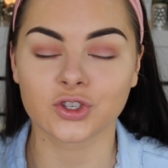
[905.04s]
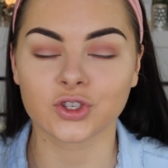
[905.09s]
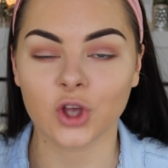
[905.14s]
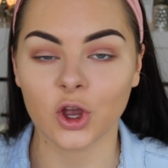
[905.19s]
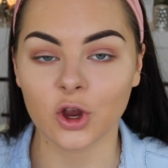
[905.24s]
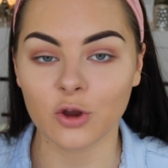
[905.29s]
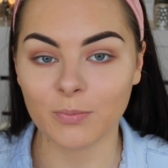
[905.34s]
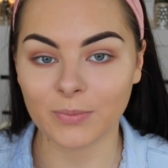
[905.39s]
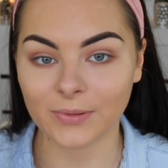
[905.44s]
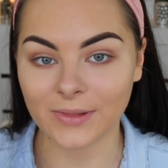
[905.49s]

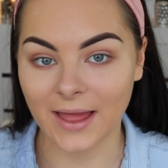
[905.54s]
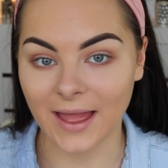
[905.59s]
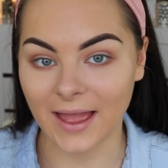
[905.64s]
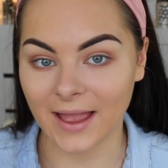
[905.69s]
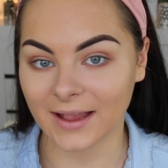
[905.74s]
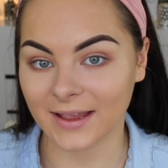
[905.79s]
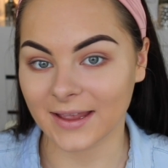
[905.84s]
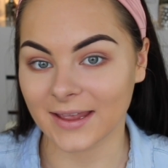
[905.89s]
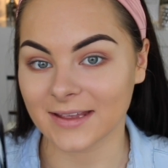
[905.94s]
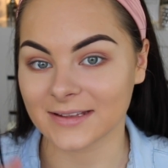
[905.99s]
so
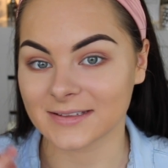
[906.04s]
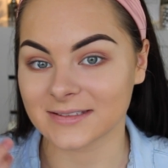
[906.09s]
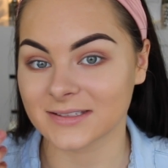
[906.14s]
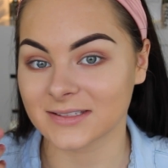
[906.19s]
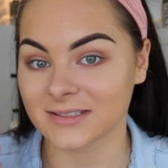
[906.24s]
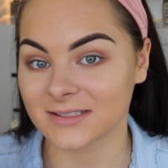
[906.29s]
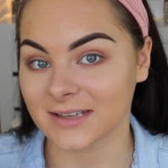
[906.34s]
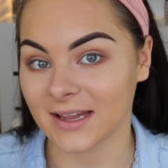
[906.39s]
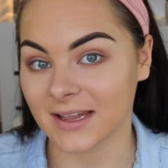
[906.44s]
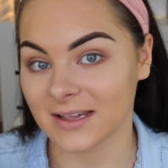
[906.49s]
black, it
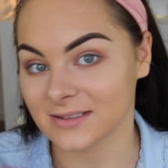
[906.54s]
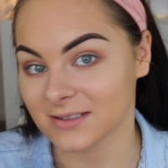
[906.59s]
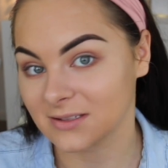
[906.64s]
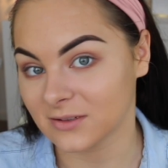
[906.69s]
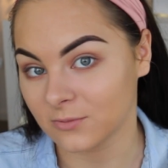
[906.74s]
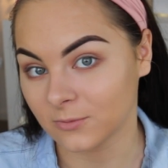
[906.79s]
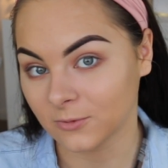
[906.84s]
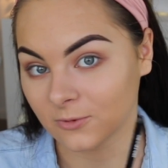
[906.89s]
stays in the